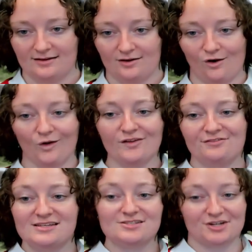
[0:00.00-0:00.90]
All of
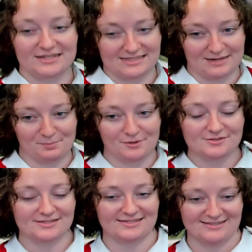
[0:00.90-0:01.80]
these are
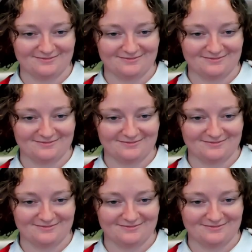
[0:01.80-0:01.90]
examples.